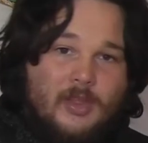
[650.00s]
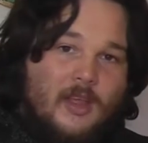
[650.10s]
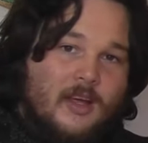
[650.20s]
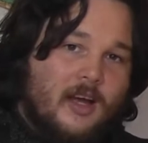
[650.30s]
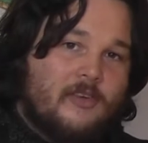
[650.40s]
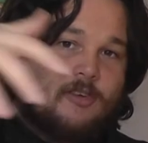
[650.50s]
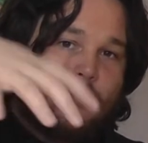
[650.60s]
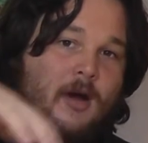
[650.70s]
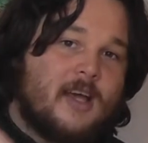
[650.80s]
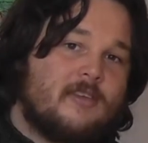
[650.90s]

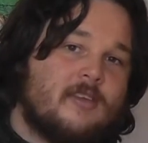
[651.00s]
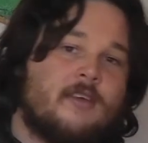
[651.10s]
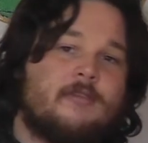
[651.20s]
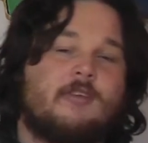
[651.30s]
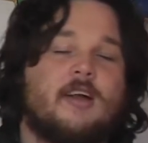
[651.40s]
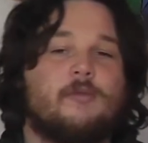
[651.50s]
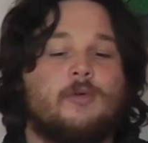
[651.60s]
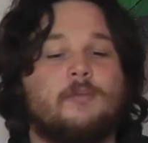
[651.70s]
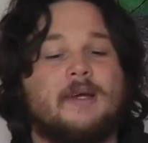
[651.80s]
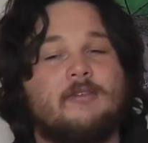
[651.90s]
customize the front
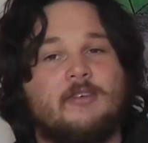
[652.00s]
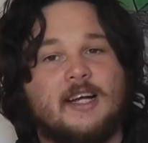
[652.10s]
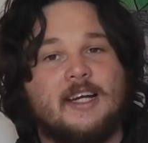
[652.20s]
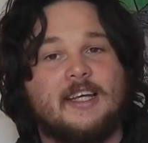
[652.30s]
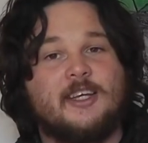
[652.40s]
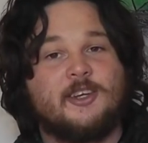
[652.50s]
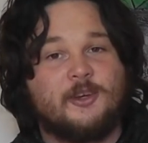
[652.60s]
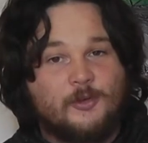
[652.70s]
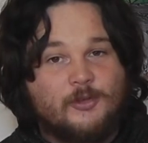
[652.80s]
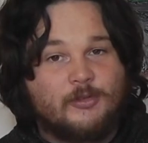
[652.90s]
will be really
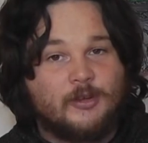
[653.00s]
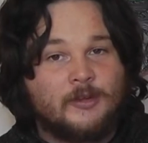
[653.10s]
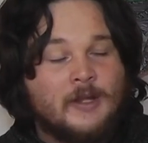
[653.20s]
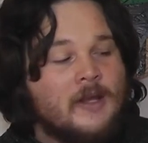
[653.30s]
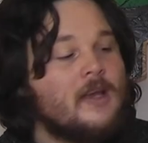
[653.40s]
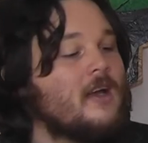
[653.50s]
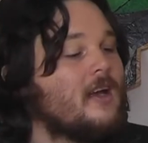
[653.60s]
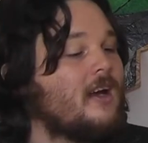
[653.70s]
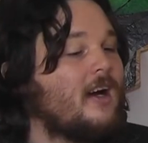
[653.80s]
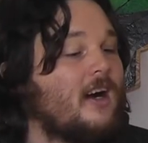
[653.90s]
useful.
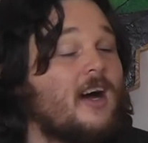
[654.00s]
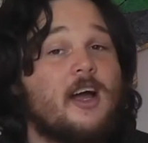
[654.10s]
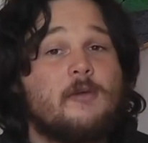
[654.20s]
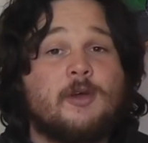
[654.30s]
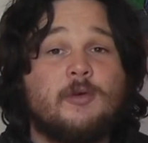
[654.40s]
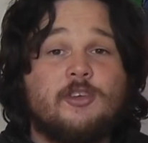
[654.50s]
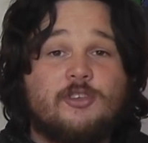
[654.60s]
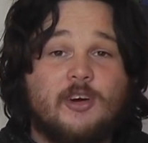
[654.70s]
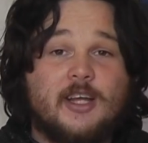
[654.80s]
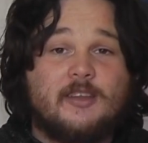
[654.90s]
I hope you
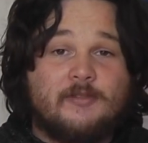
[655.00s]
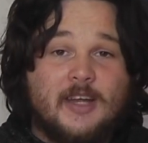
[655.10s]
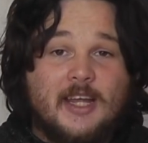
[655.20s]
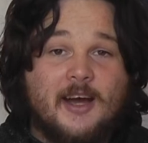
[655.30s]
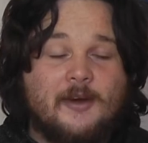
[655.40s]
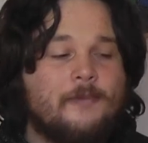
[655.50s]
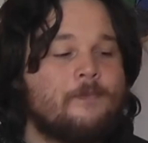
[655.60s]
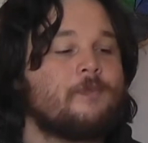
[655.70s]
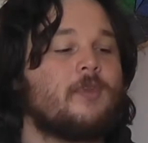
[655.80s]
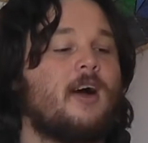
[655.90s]
enjoyed the video.
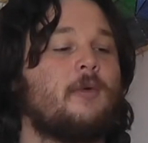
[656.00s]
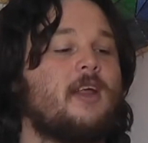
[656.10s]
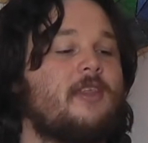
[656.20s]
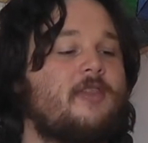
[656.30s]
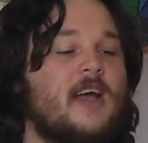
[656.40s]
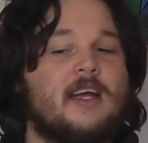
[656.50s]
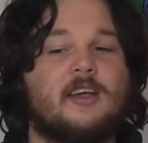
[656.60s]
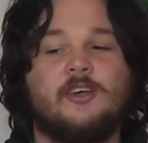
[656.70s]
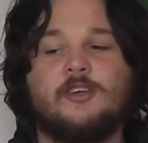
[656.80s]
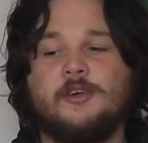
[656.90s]
I want to
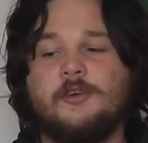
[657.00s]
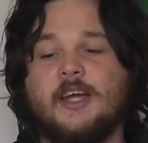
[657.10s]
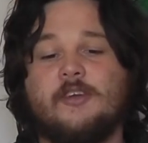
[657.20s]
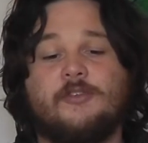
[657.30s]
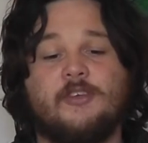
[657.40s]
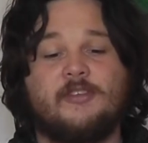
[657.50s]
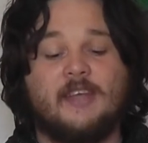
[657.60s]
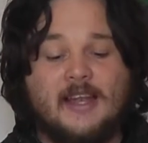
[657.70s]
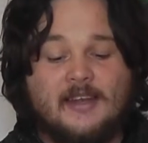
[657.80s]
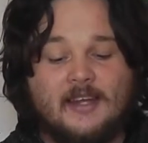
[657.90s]
thank UGEARS for
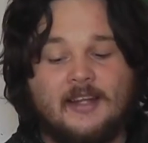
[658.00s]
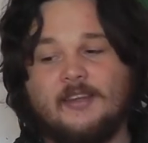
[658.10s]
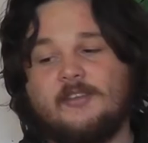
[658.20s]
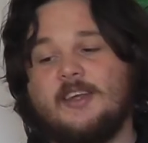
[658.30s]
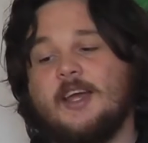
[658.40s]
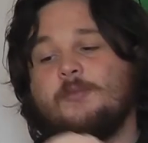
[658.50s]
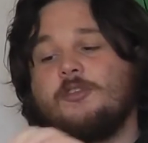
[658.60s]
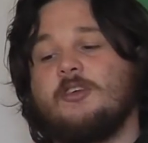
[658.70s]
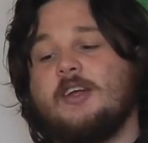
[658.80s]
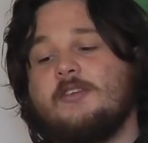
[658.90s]
sending this DM
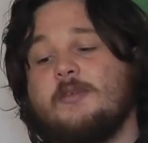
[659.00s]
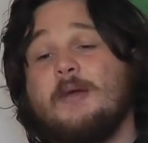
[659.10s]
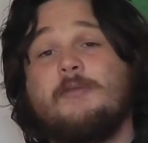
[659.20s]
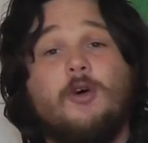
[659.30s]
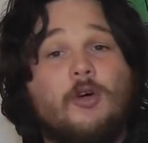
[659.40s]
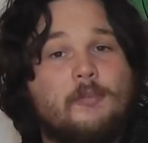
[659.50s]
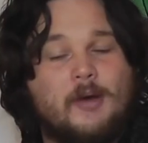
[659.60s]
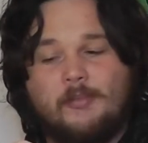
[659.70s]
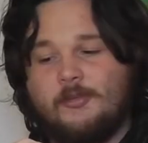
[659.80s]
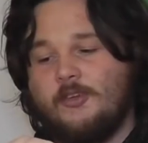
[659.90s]
screen to me for the
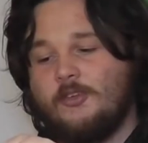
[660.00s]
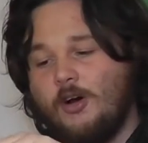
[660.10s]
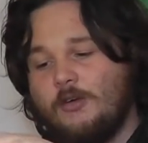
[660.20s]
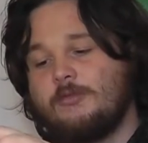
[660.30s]
purposes of